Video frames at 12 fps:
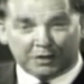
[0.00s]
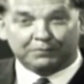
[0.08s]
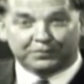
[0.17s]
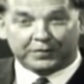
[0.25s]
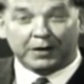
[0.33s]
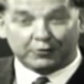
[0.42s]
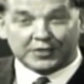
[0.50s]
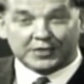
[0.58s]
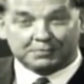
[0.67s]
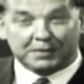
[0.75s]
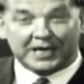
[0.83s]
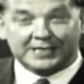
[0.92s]
ship from outer
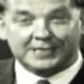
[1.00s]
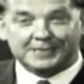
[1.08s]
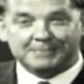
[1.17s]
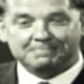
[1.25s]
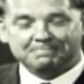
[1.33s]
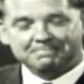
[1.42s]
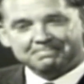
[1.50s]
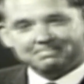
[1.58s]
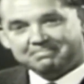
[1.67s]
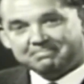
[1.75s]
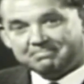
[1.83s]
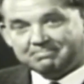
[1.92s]
space.
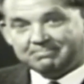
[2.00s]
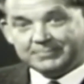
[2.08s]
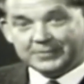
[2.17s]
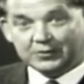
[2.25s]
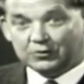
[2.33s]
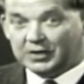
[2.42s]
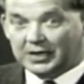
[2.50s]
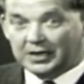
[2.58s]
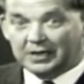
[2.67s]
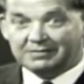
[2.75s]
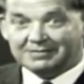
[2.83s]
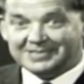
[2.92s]
No
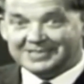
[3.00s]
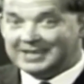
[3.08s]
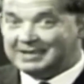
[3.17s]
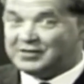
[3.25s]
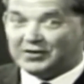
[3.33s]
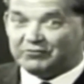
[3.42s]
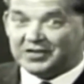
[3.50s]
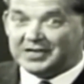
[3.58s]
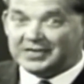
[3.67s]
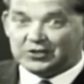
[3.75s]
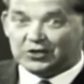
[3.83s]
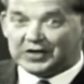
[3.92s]
way. I'm not
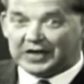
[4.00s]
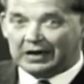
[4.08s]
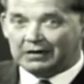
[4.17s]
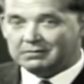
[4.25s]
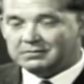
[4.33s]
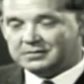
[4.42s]
really joking.